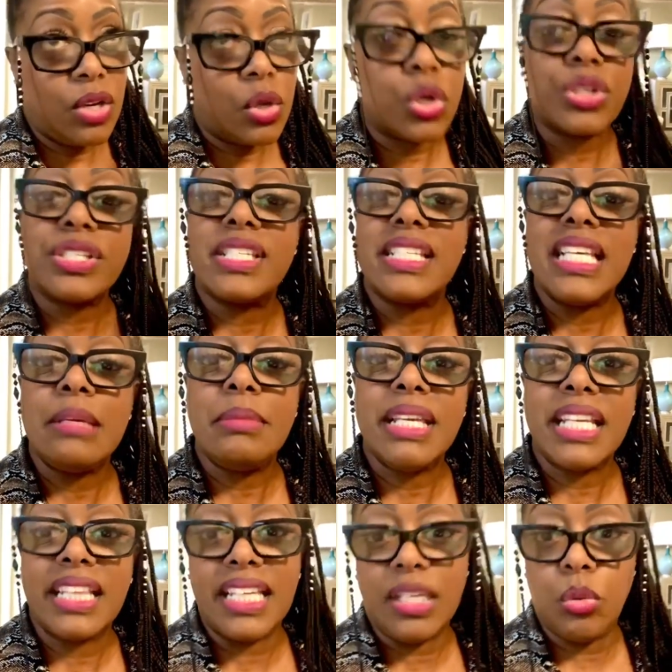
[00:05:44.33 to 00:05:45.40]
or
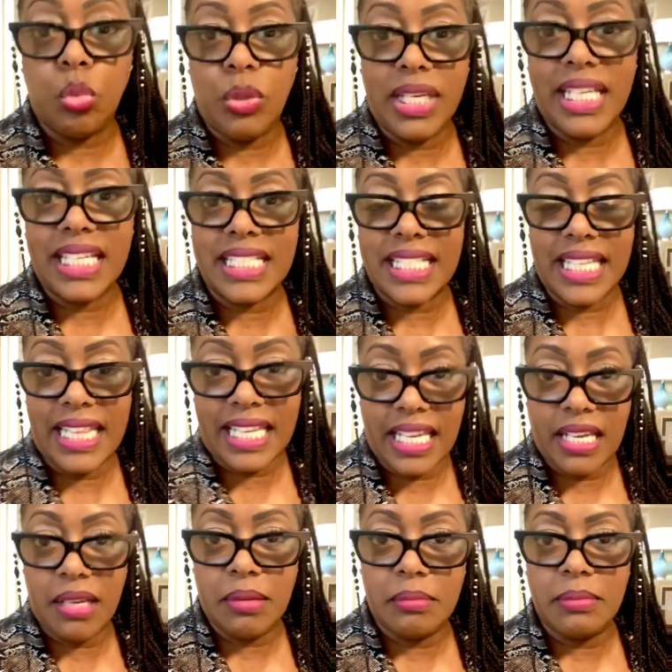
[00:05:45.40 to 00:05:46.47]
seemingly weak to
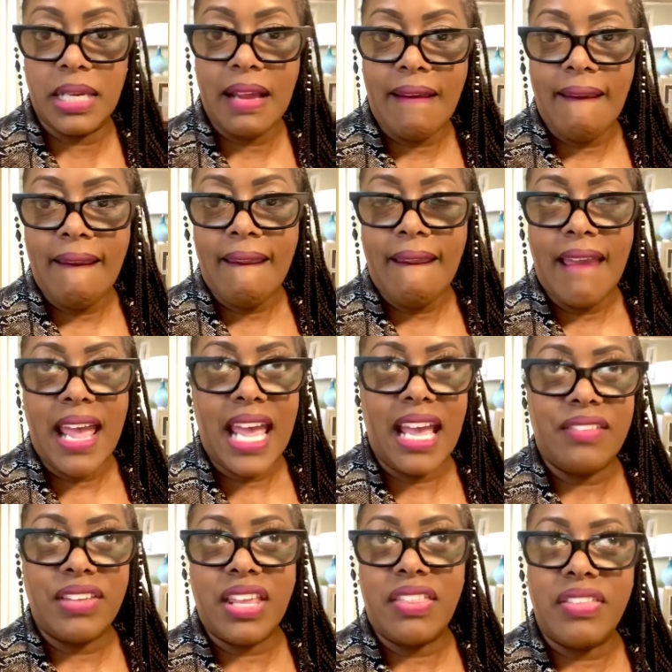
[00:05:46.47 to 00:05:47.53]
them, and
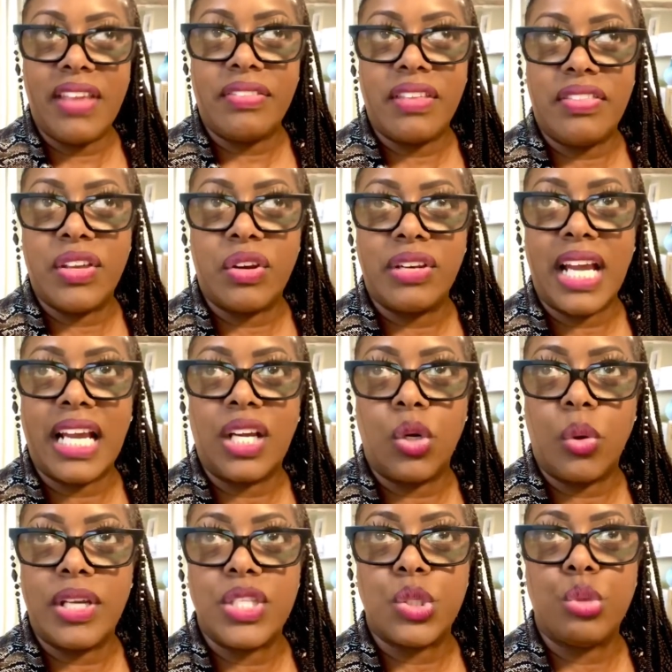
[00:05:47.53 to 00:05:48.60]
they think that they're not
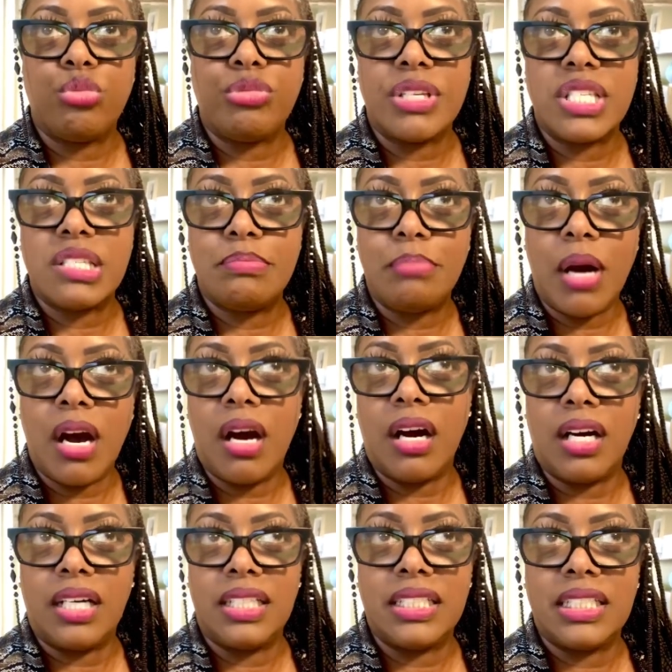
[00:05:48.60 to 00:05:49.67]
going to
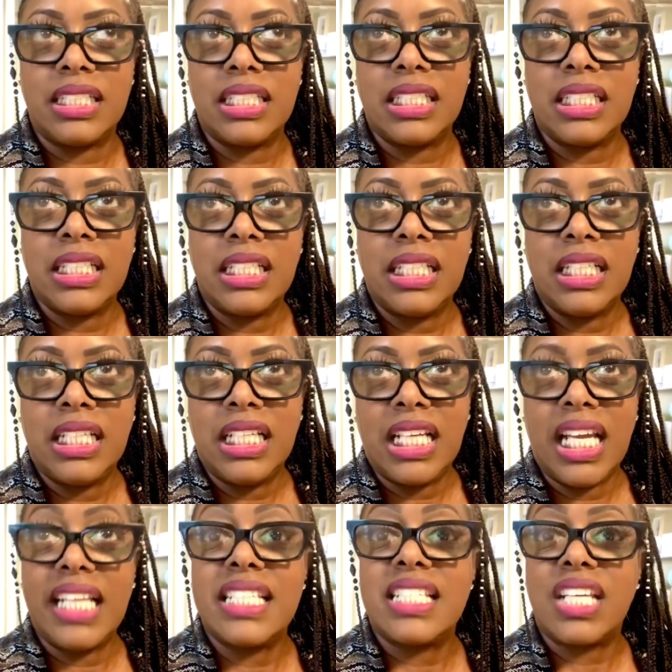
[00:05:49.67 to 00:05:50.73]
respond
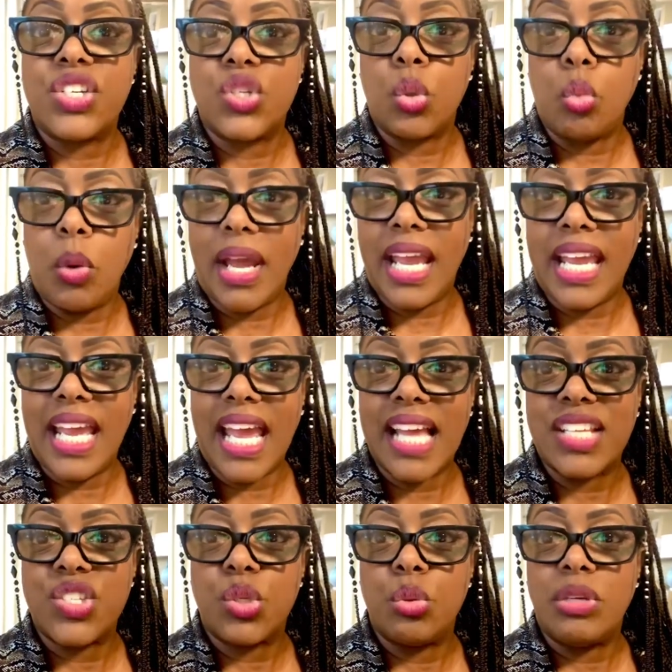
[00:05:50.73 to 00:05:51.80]
in such a way
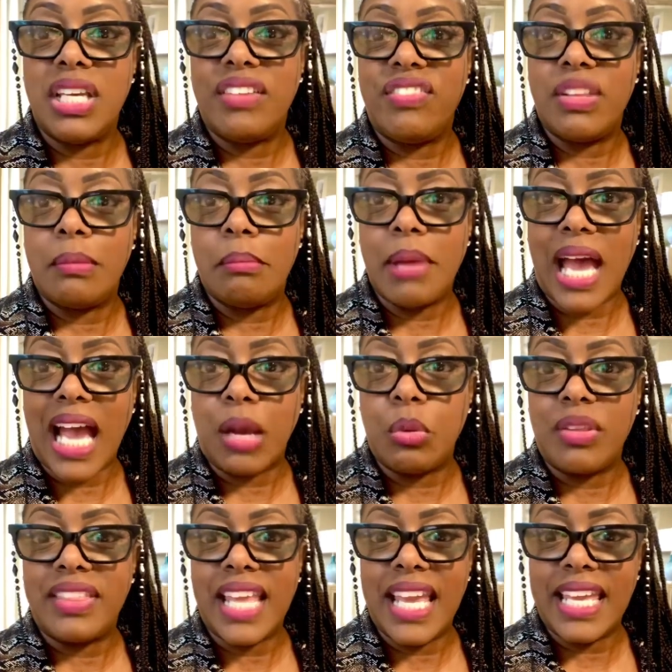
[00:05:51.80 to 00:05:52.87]
as to give them back
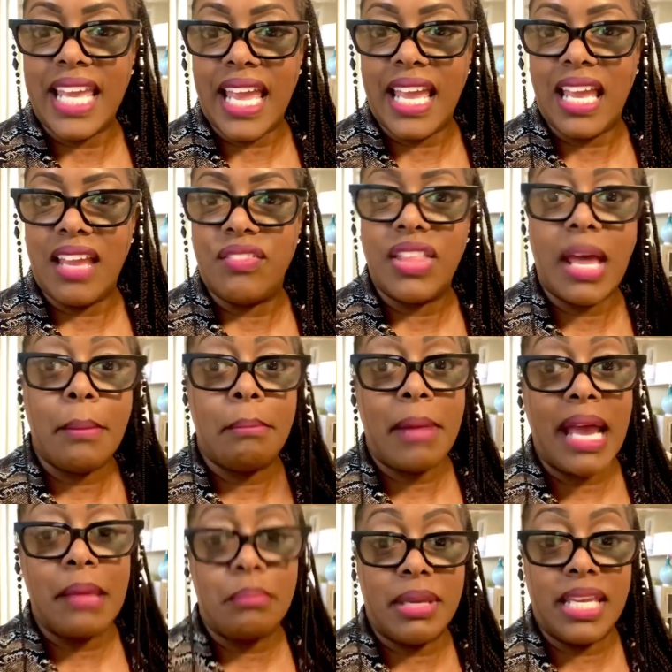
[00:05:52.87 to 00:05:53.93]
what they gave. That
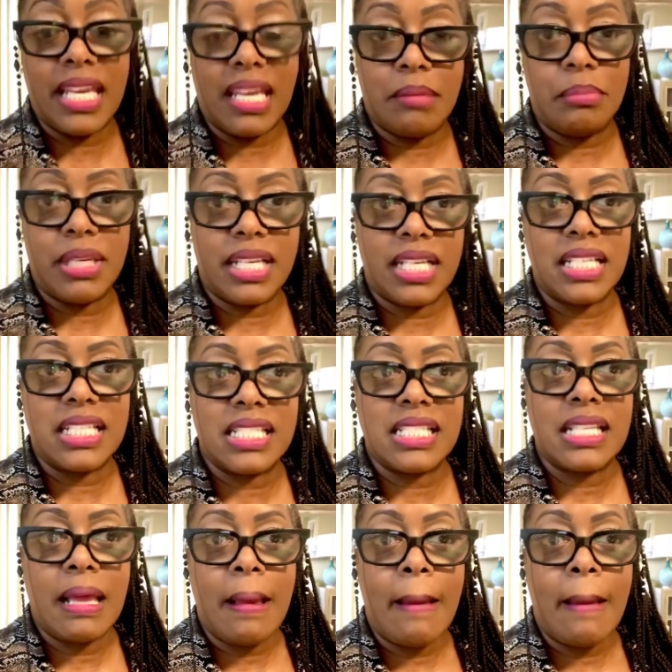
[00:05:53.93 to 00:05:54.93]
might be it because